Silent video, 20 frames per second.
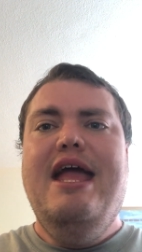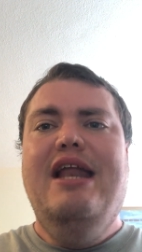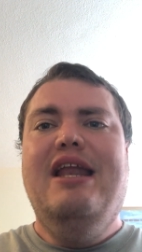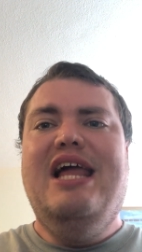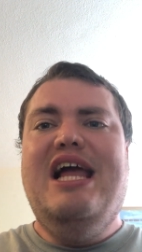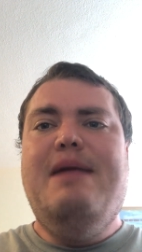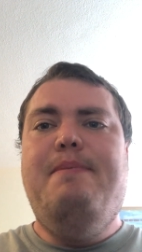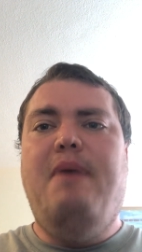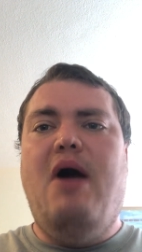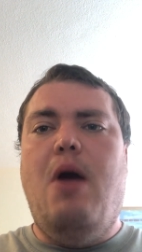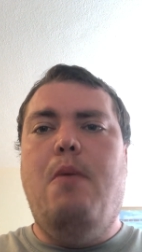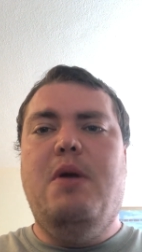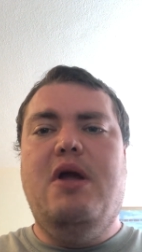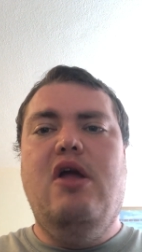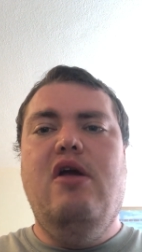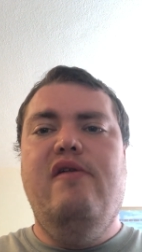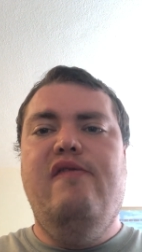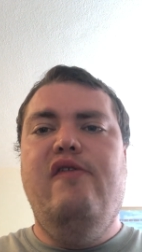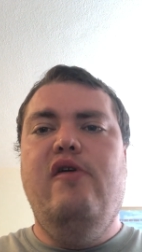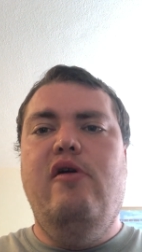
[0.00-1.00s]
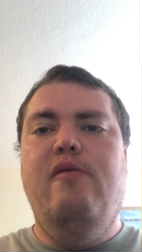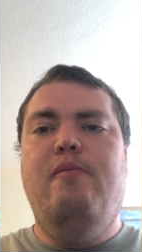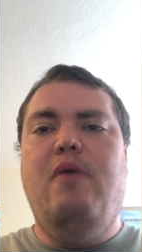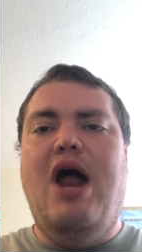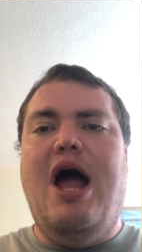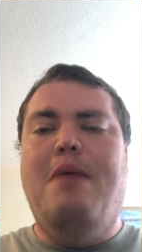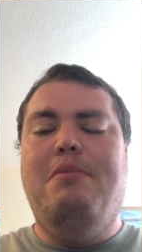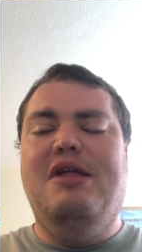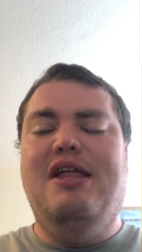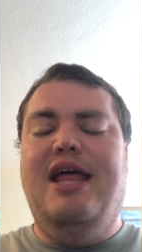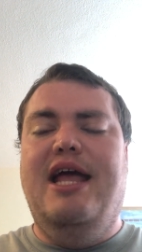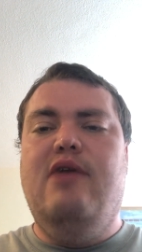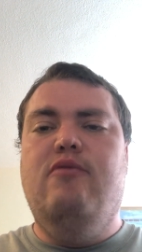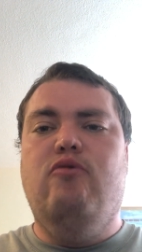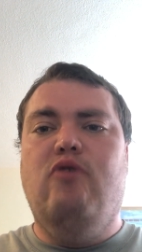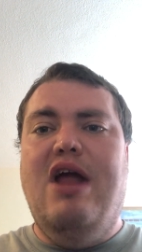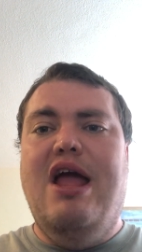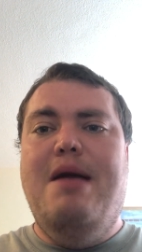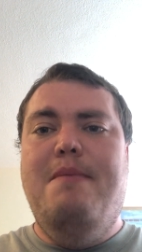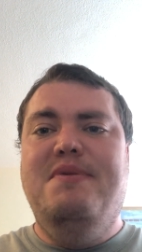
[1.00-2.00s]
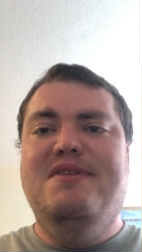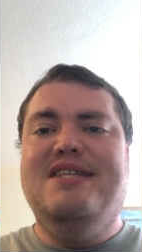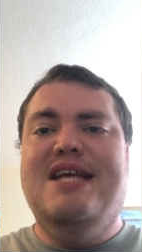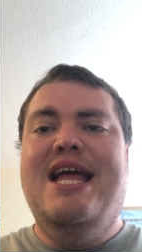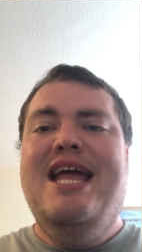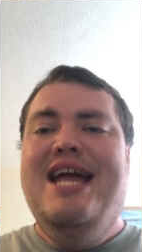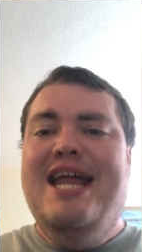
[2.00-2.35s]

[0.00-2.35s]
like barbecue food, probably like ribs,